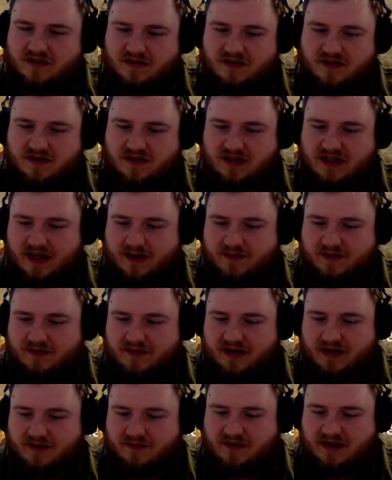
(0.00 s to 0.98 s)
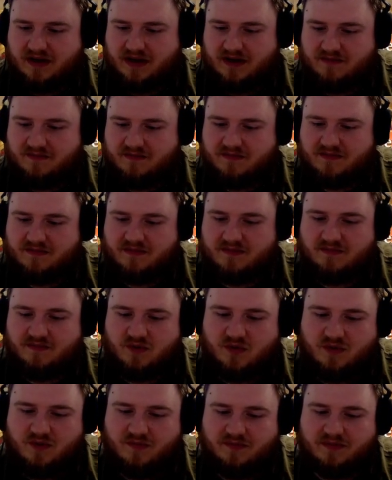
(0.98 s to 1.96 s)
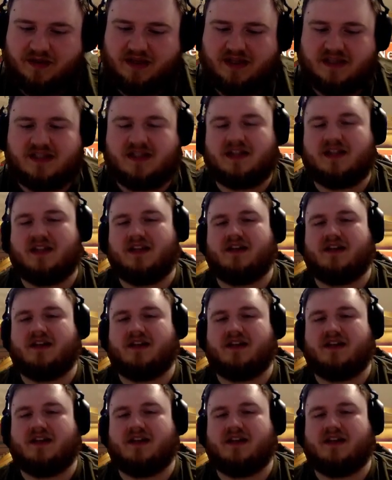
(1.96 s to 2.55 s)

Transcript: Stop to my upkeep. Move Blessed Cleric,